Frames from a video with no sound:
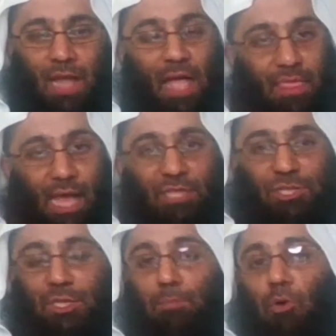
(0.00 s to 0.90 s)
And
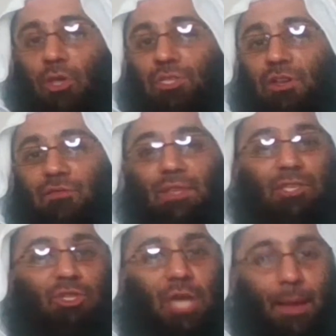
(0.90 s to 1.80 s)
that's the point of
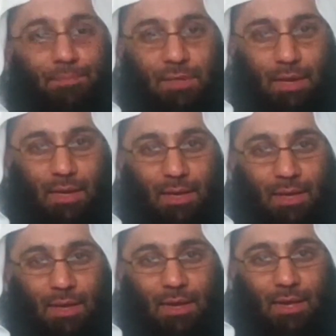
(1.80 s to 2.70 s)
this chapter,
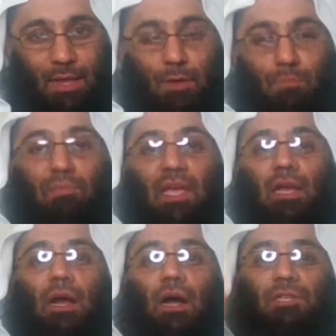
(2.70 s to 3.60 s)

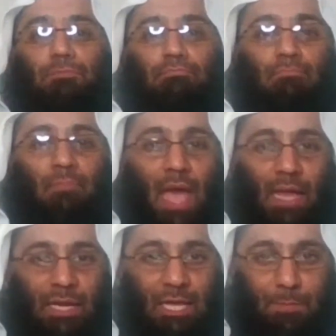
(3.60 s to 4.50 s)
because
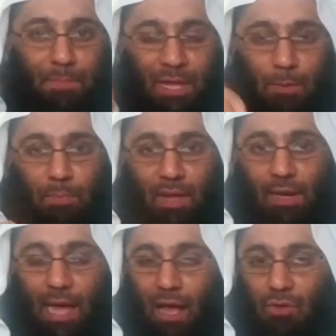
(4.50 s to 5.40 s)
many
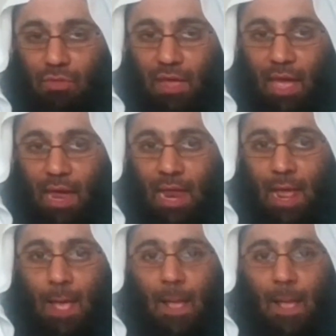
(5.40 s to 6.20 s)
people out there